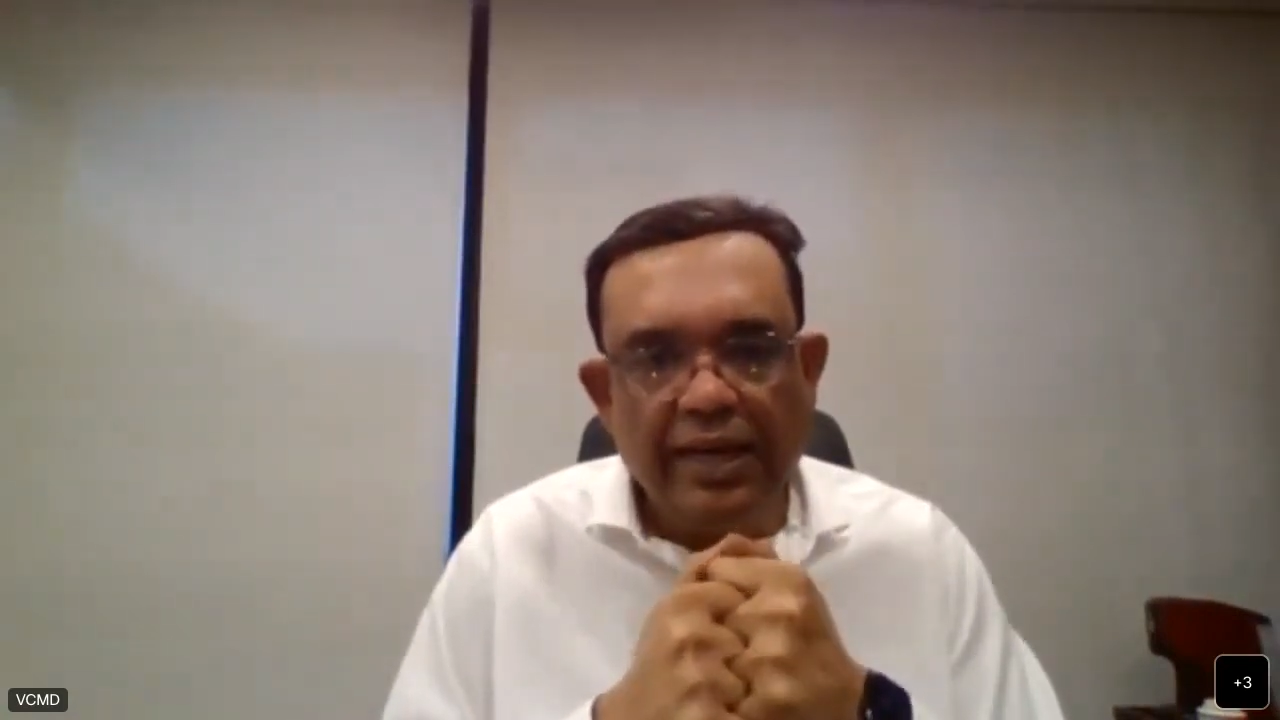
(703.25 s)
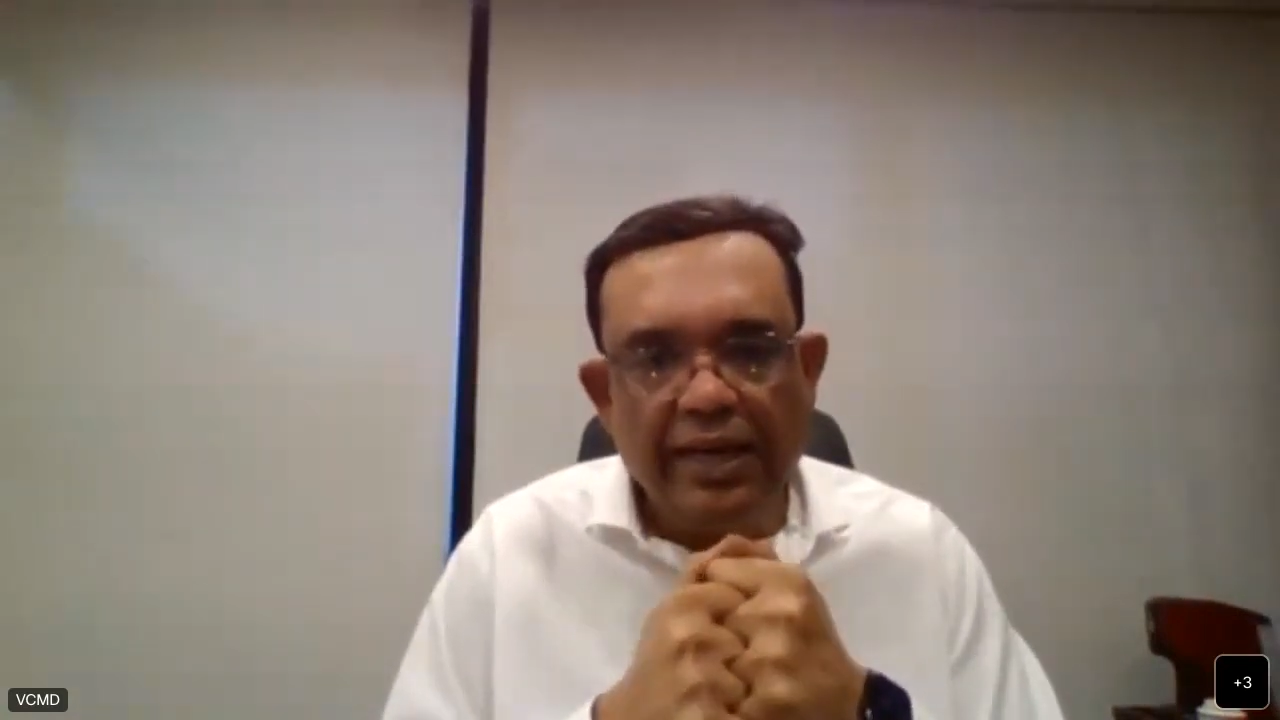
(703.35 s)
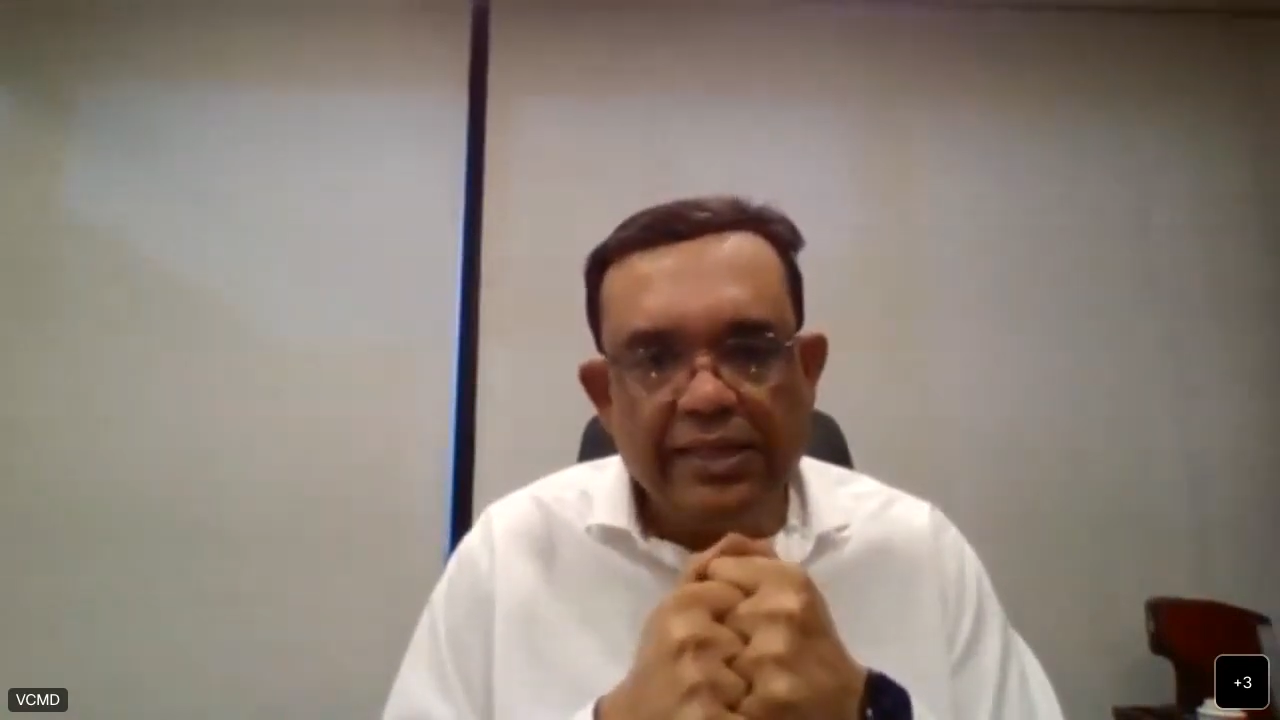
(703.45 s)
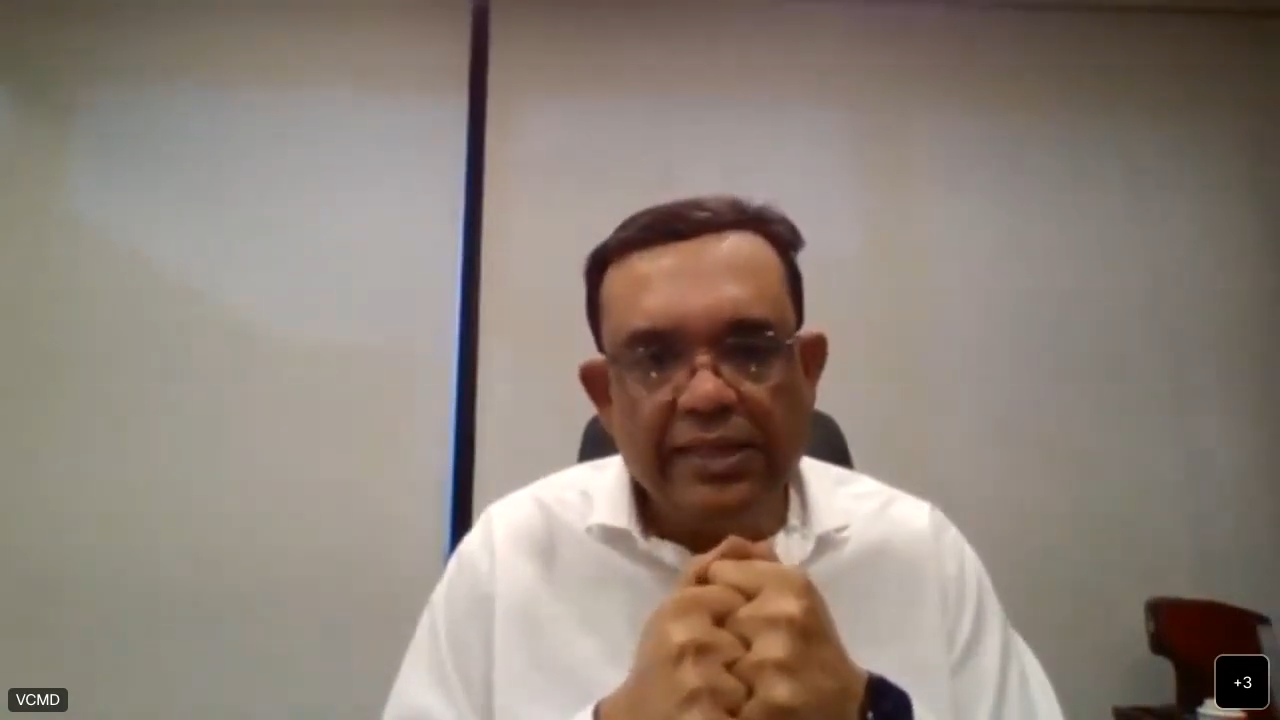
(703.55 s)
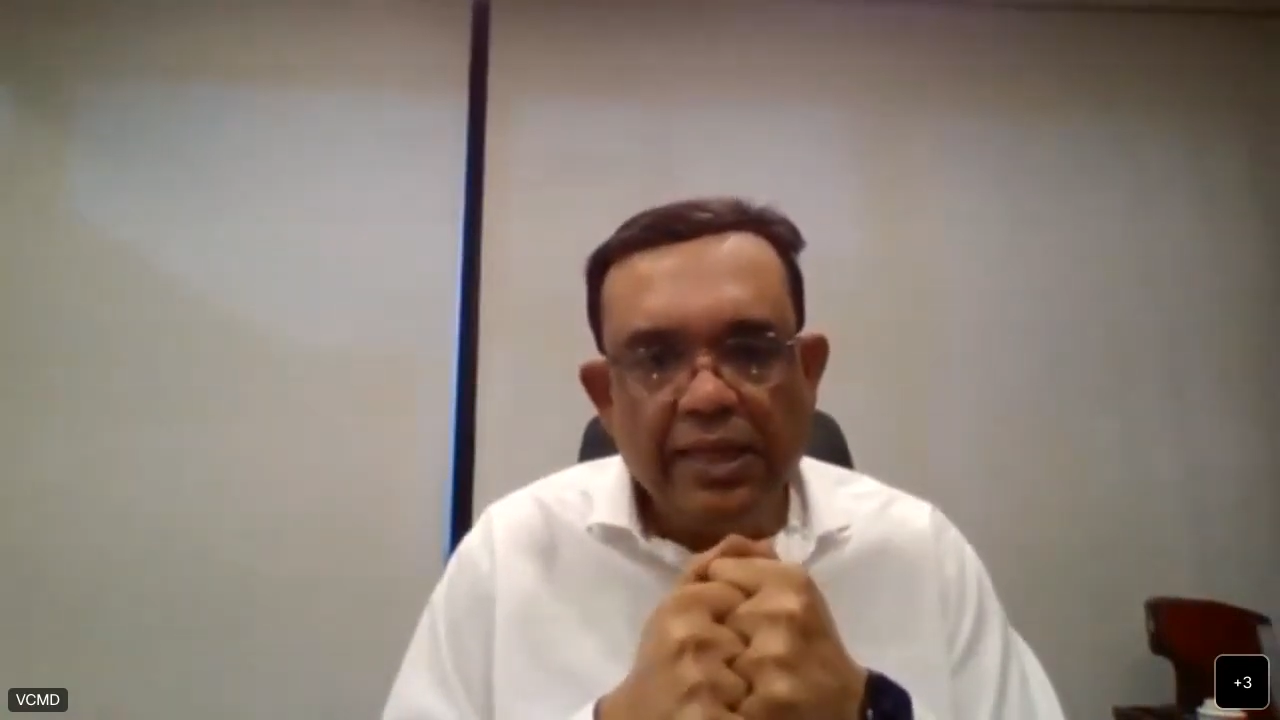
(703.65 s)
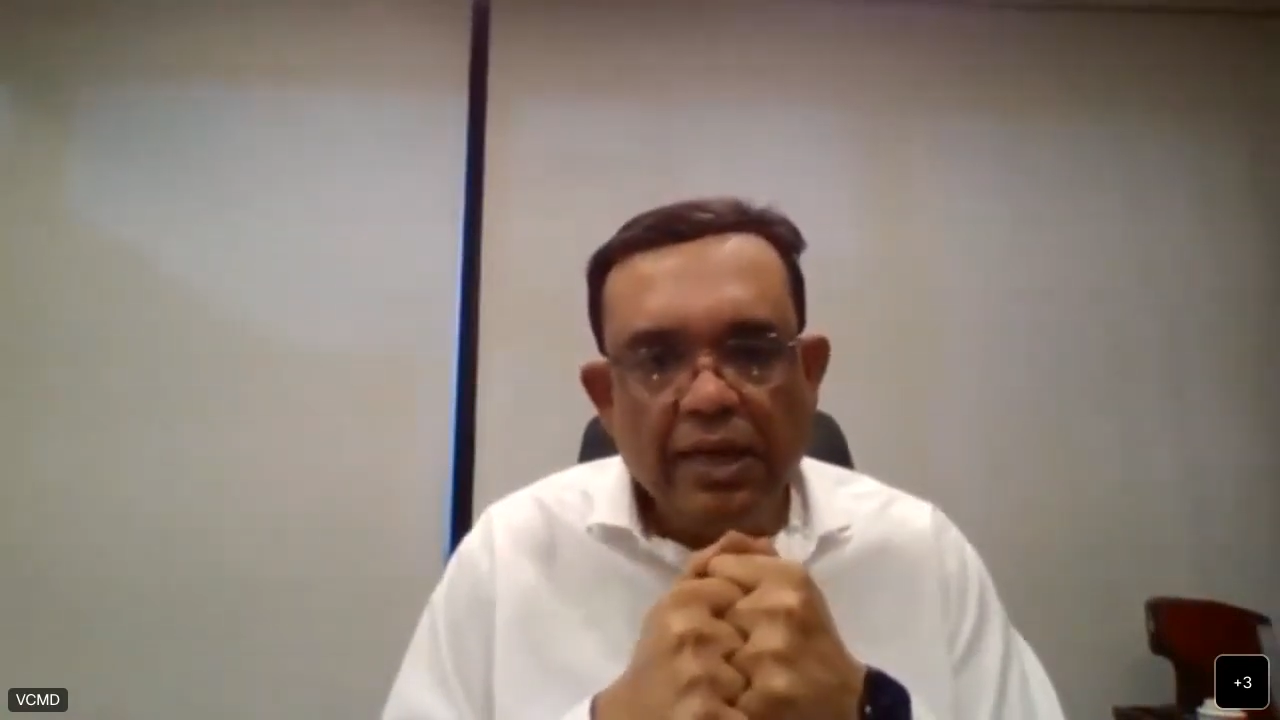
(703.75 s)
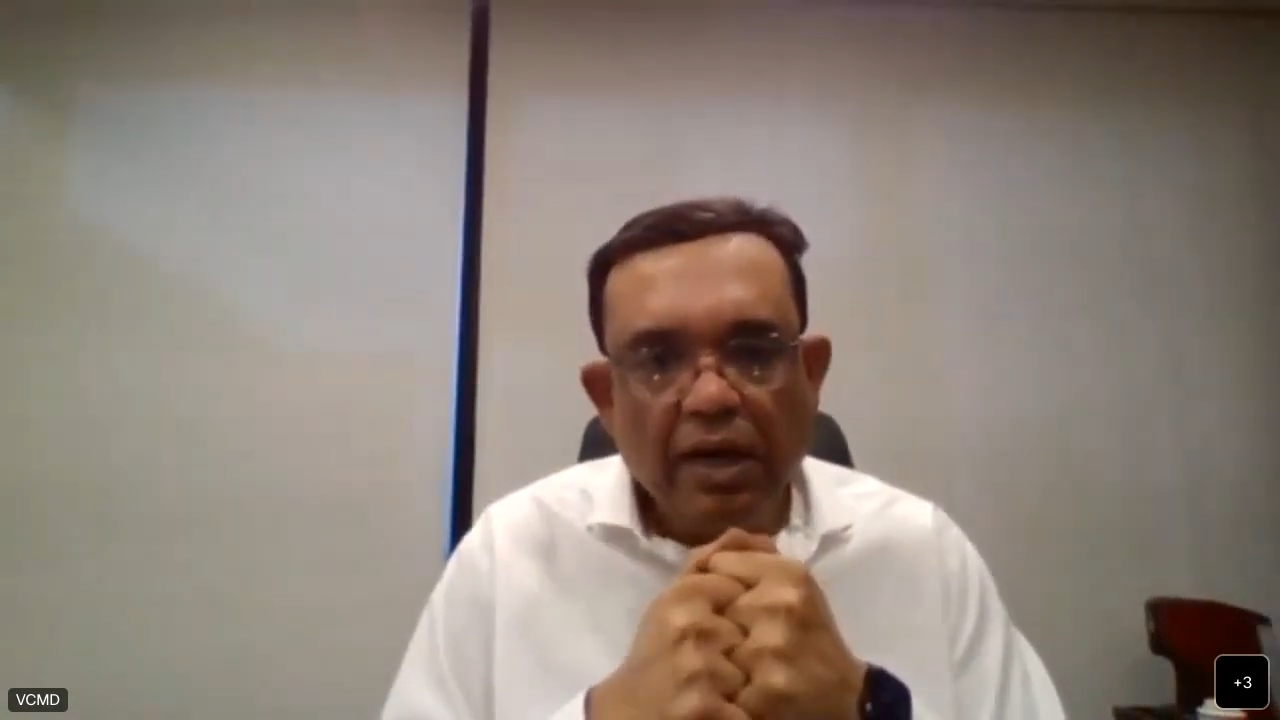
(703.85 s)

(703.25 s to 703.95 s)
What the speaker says: is